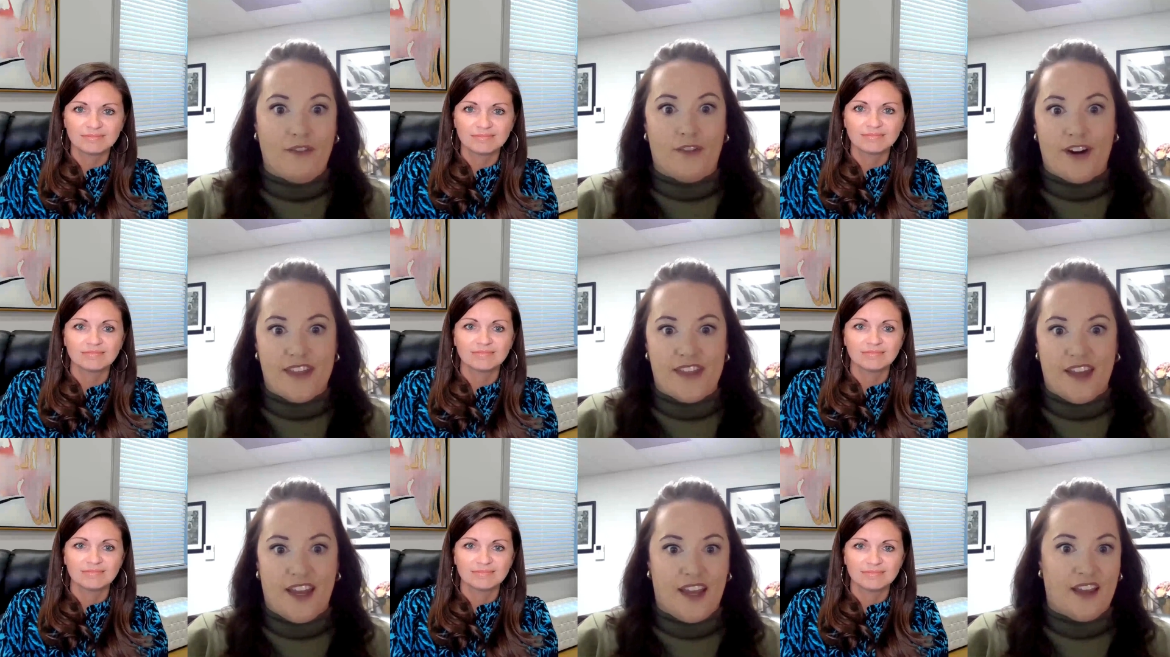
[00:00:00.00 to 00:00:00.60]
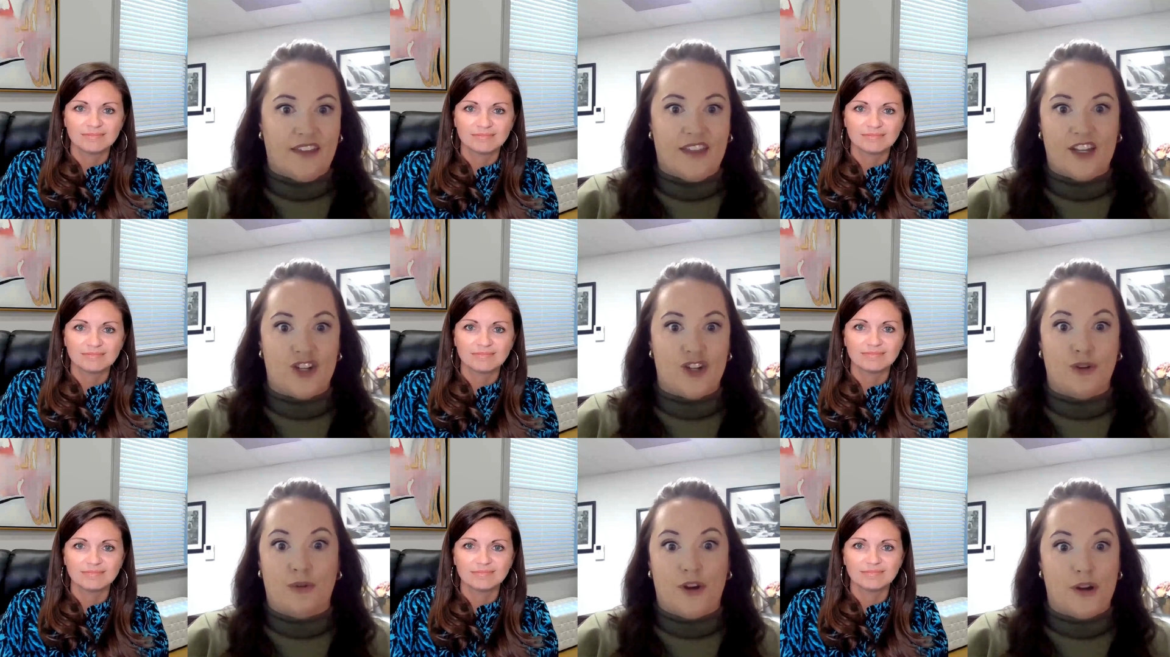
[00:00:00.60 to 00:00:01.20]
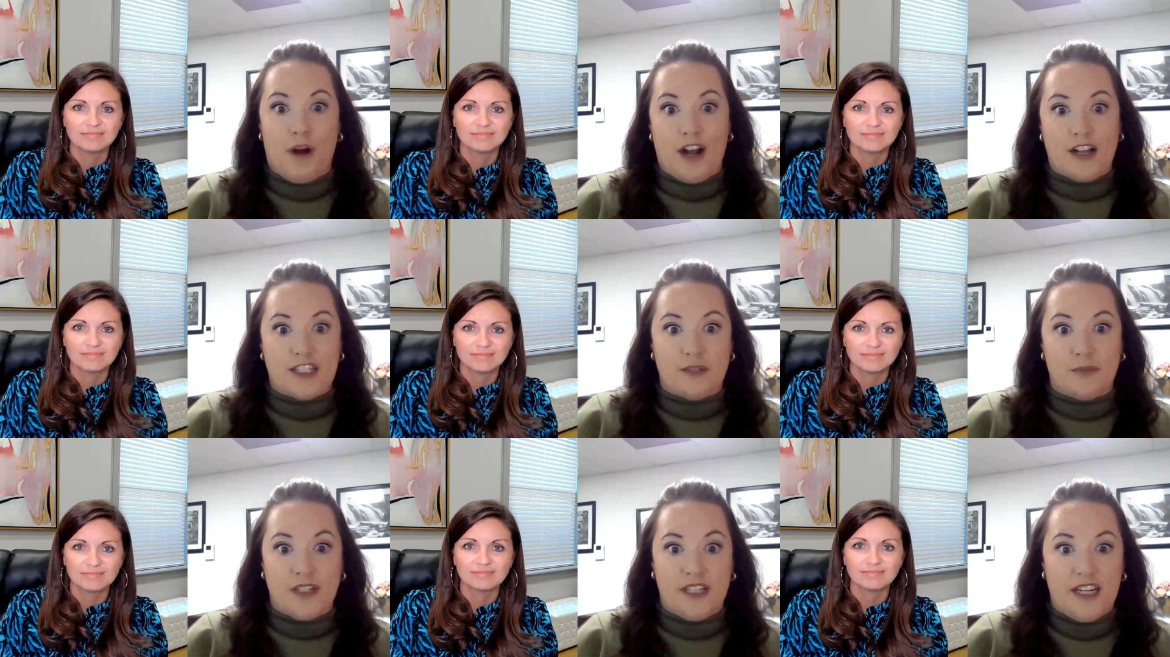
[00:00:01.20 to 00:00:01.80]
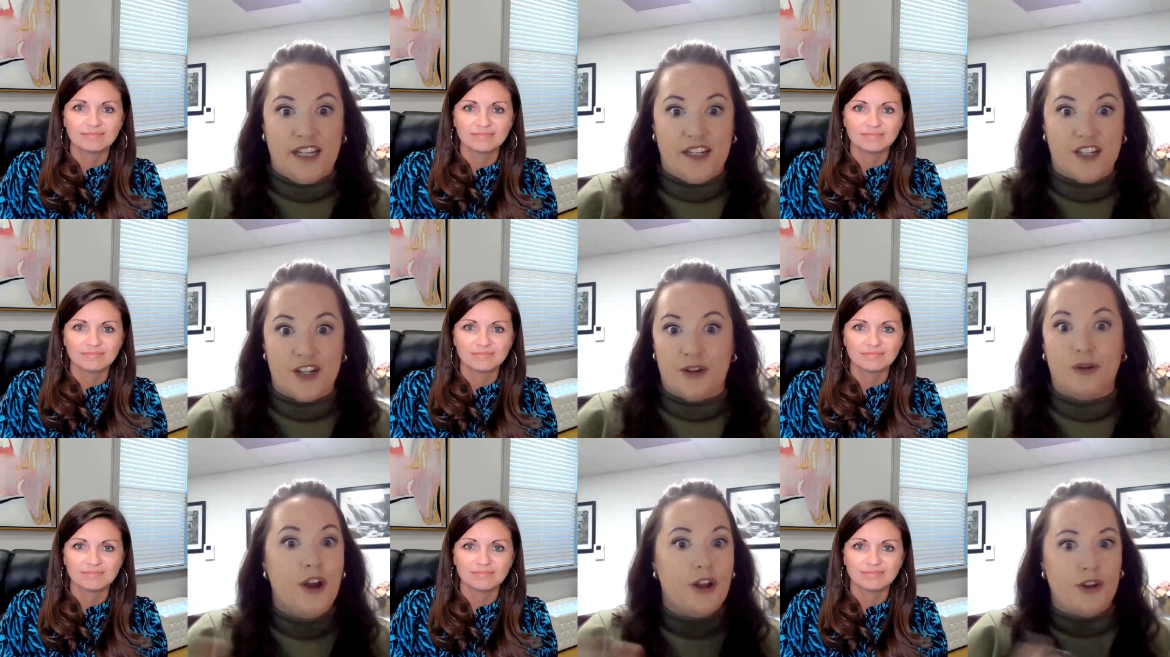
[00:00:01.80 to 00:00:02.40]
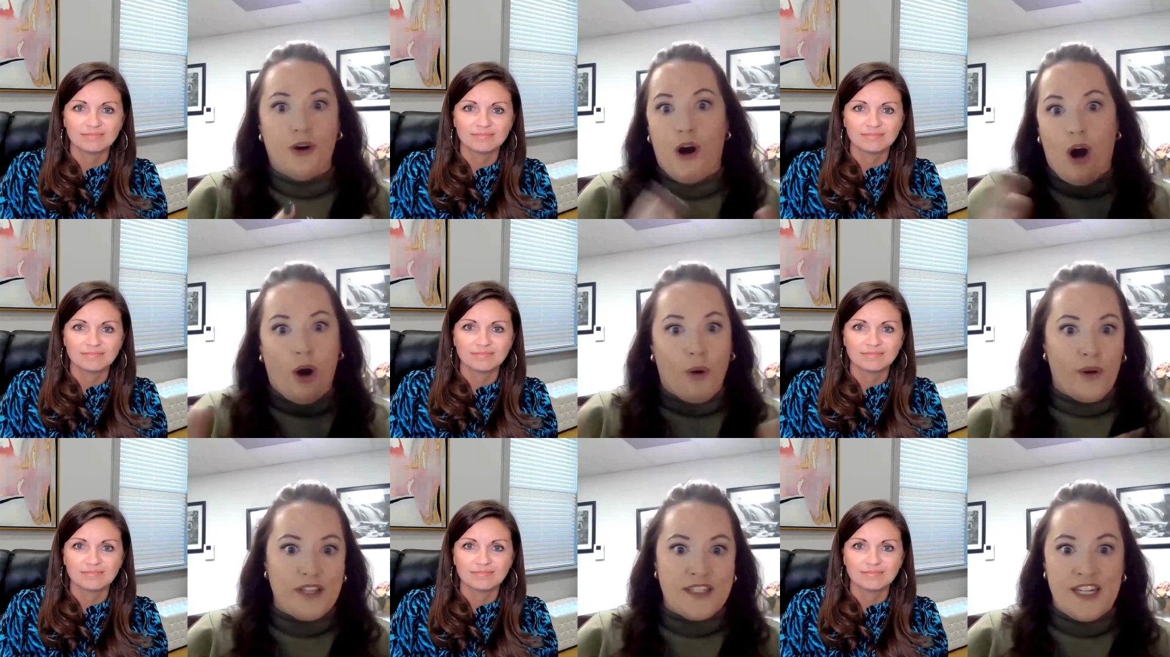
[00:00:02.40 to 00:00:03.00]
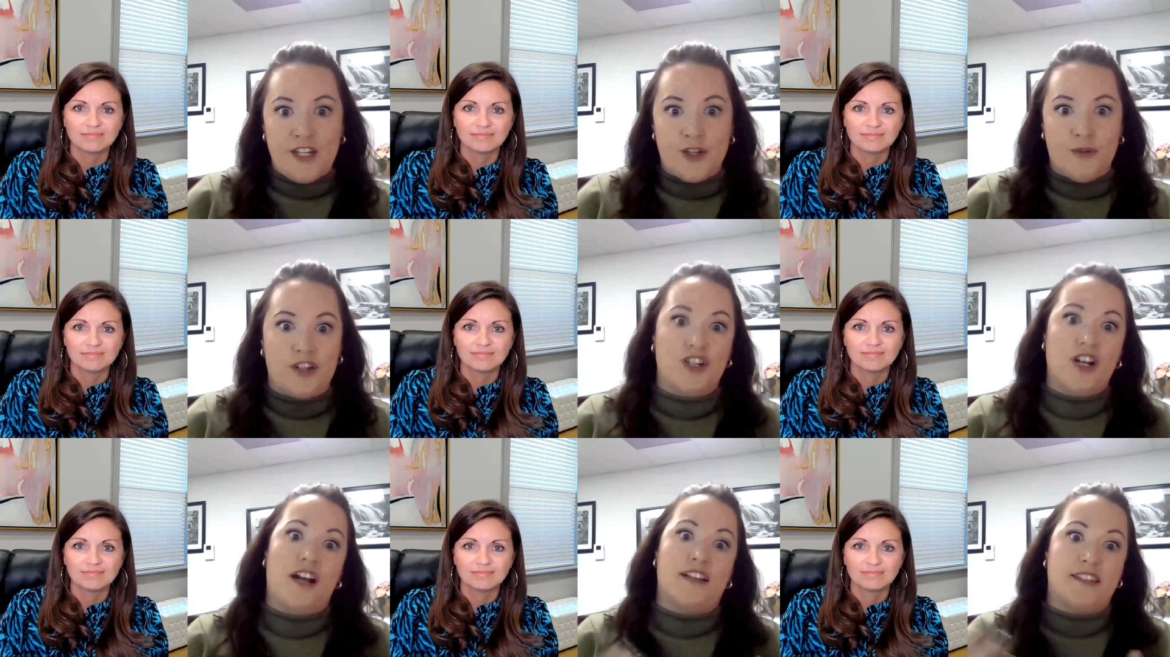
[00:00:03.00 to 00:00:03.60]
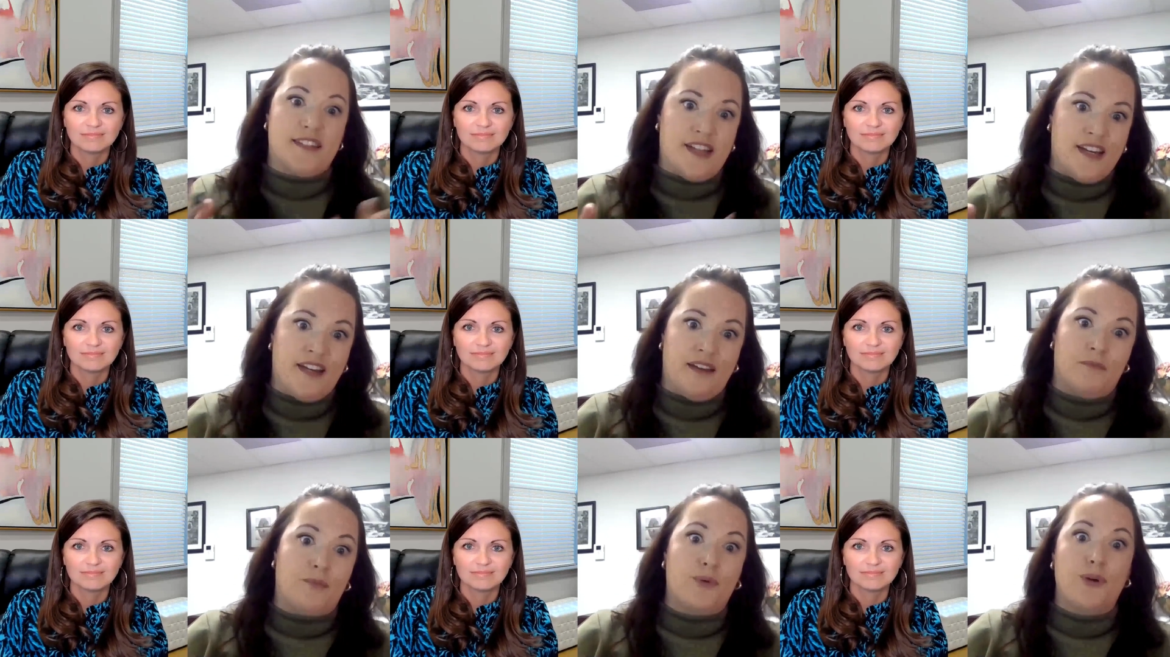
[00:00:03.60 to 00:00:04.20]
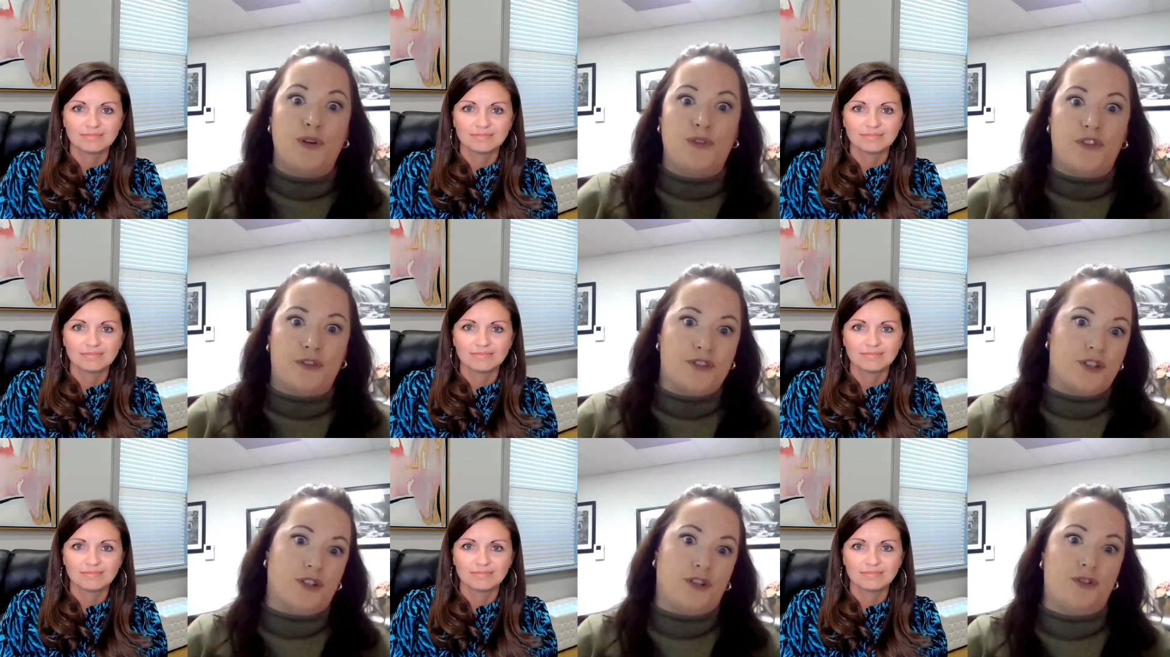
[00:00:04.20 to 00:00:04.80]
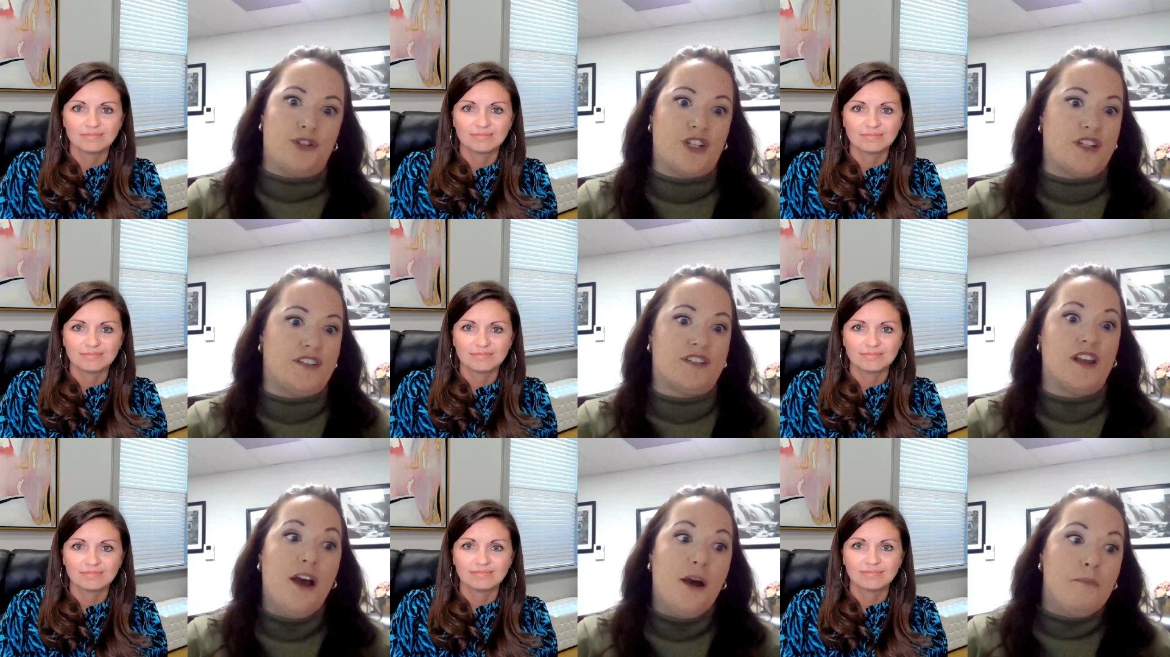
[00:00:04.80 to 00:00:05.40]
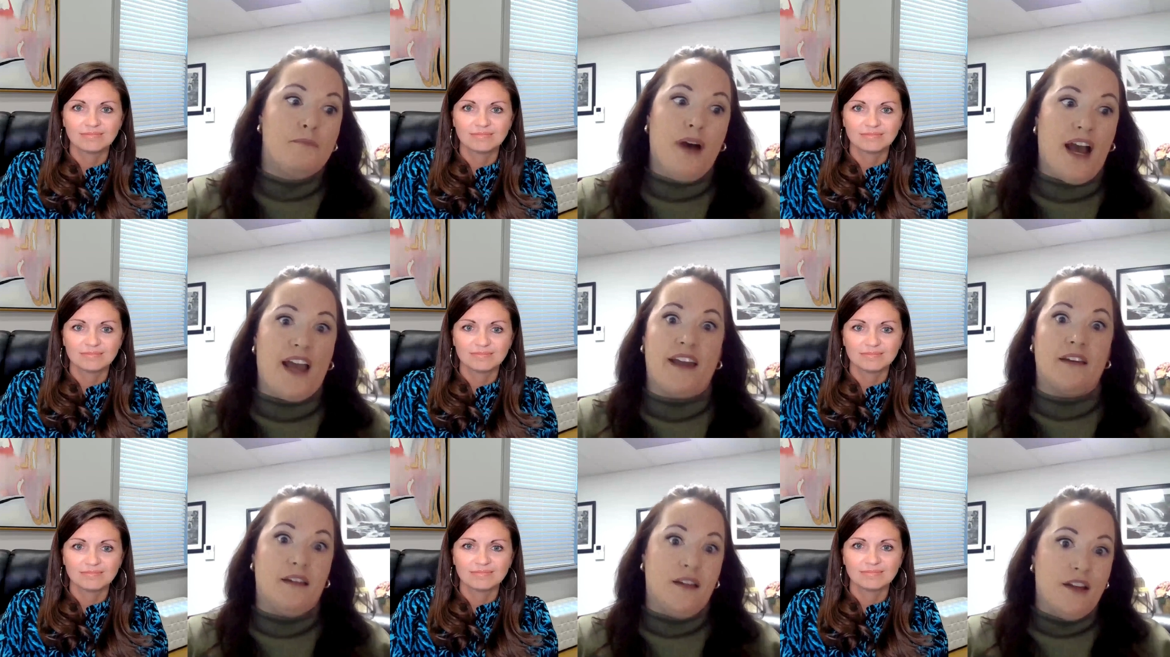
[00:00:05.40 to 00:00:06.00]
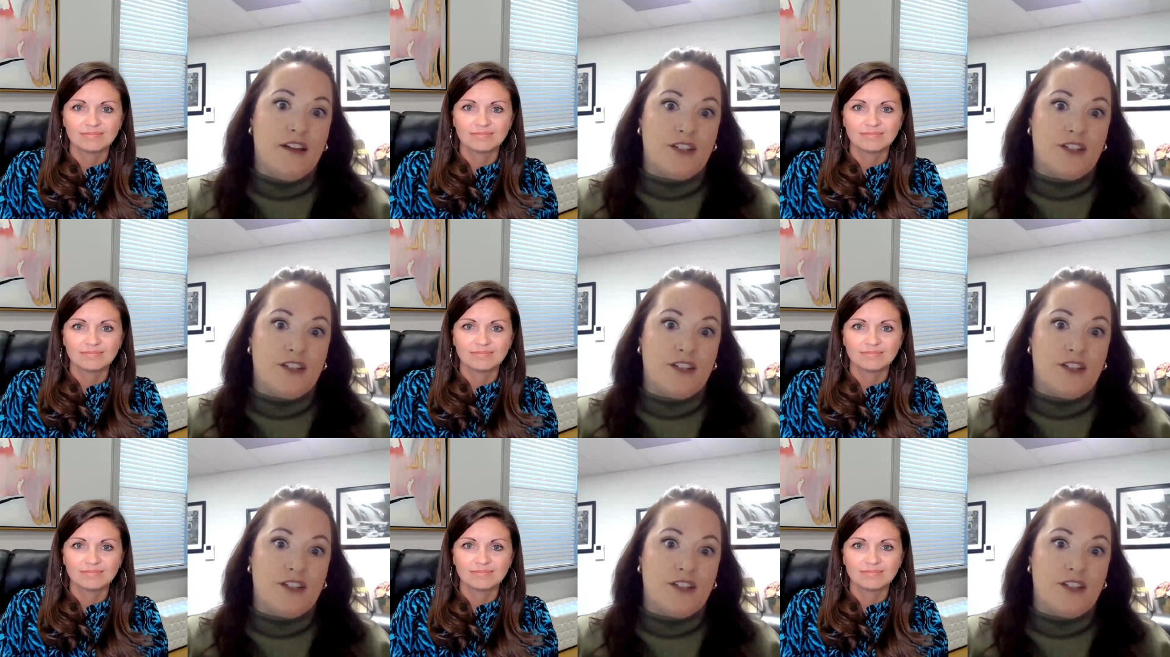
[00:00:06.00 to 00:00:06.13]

Speaker 1: everything that you could possibly need to. You'll always need to adjust and improve your solutions, but